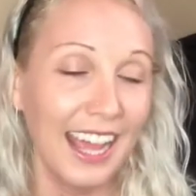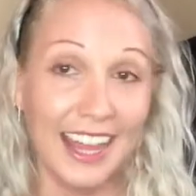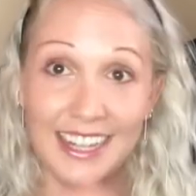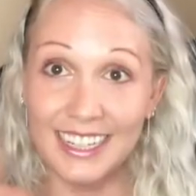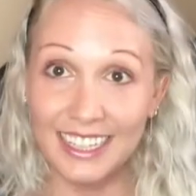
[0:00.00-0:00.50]

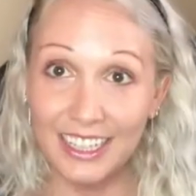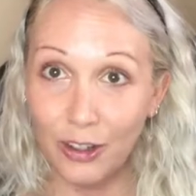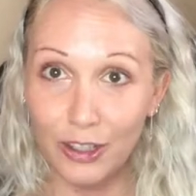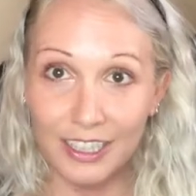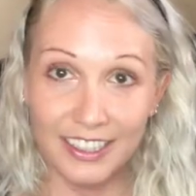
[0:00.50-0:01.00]
And then eat
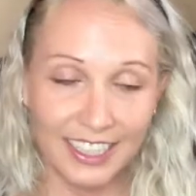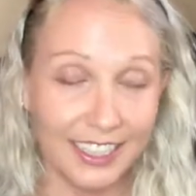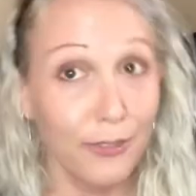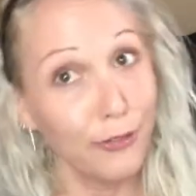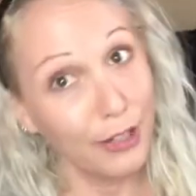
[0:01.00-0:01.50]
all you like,
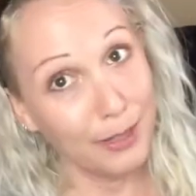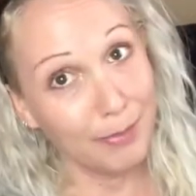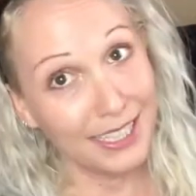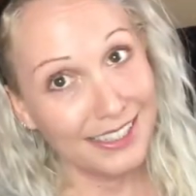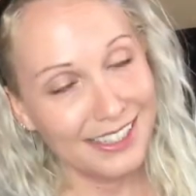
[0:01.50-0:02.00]
in
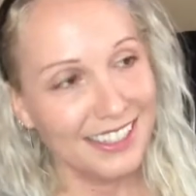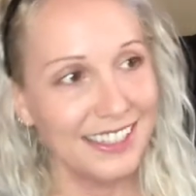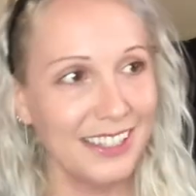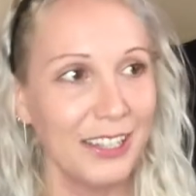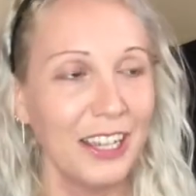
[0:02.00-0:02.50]
my instance.